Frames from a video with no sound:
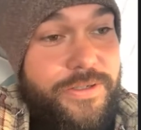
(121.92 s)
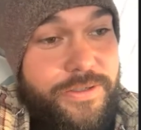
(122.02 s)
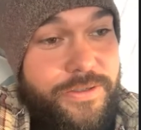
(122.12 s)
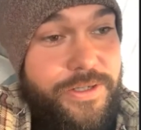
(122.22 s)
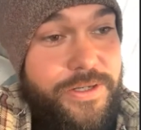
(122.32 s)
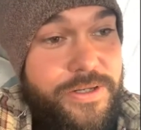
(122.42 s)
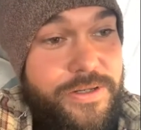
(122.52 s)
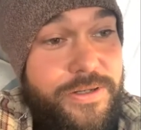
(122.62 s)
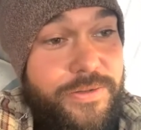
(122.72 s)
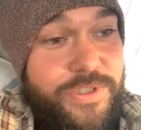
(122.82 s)

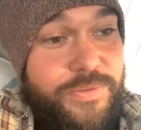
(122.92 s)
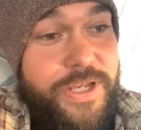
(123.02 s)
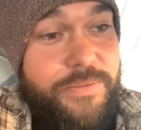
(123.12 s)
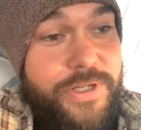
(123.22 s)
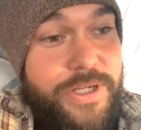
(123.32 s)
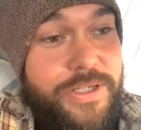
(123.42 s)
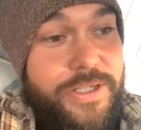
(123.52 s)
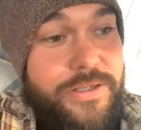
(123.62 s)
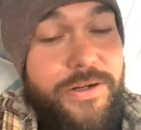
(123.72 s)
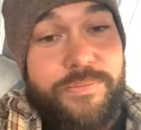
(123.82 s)
What's been happening lately?
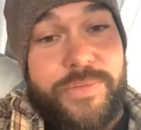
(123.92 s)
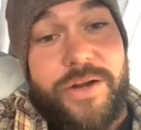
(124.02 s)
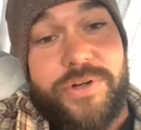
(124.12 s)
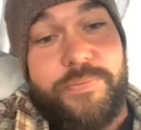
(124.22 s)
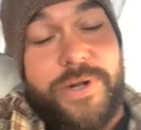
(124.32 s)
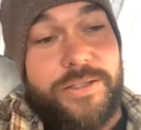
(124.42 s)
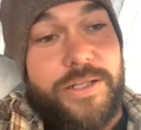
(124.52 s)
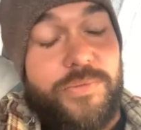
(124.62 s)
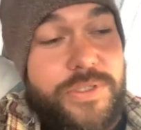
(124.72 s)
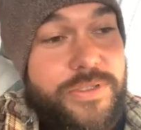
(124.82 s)
I'm currently parked up with the
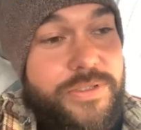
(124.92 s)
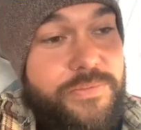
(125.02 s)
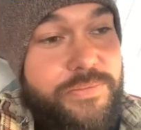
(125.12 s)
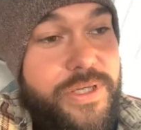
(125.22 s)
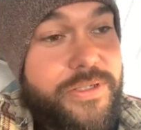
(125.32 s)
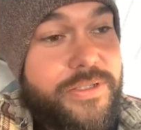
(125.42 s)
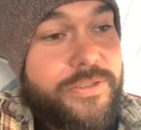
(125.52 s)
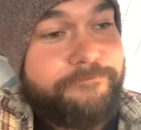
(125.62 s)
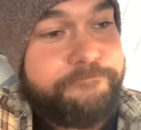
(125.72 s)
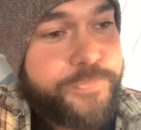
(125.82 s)
sister Bex.
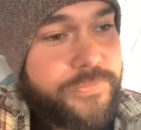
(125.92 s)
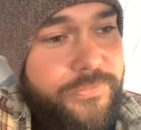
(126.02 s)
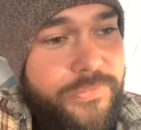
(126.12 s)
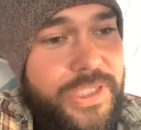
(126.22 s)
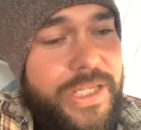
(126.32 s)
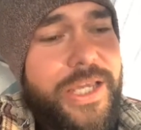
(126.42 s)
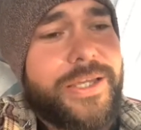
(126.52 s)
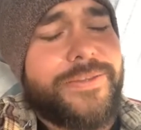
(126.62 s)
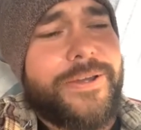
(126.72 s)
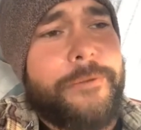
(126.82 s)
And
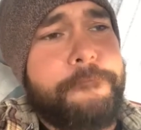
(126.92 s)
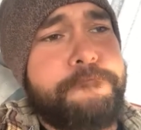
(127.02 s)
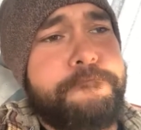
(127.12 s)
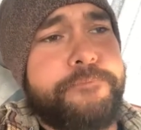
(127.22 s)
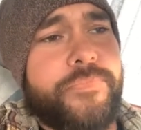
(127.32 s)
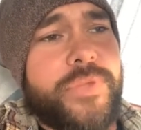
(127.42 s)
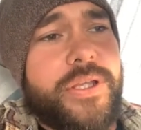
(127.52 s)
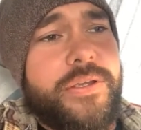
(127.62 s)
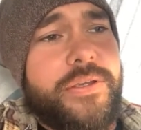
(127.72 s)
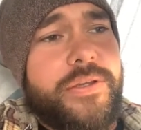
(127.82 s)

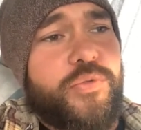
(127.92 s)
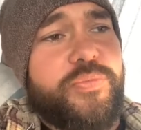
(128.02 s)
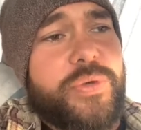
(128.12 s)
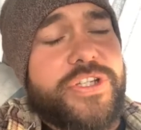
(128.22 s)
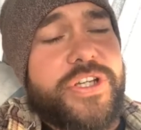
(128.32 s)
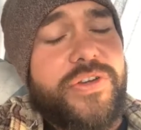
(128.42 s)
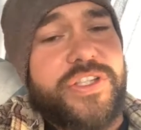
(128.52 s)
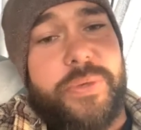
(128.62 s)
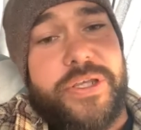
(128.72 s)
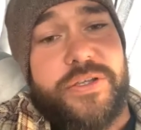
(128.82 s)
we've been sharing
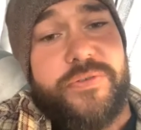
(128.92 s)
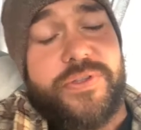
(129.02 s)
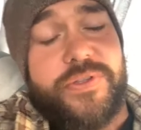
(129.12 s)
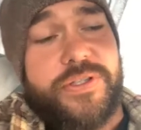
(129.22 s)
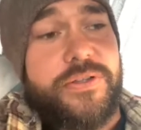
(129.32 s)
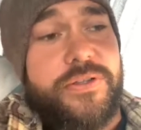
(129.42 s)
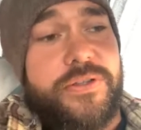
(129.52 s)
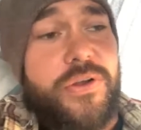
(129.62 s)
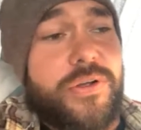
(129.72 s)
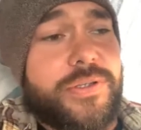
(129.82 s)
space over this
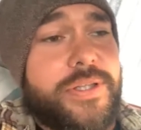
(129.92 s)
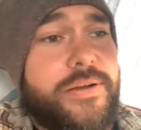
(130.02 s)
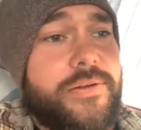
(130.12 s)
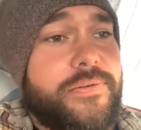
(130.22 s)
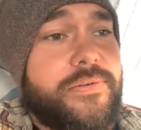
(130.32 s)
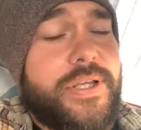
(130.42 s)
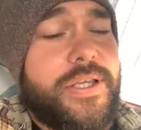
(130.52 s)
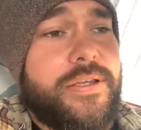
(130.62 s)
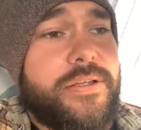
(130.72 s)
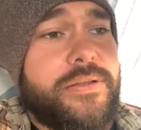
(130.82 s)
lockdown.
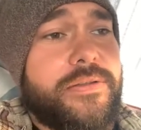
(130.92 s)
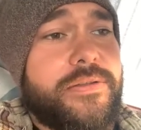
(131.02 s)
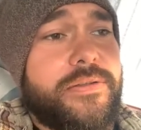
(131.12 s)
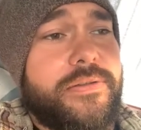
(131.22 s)
And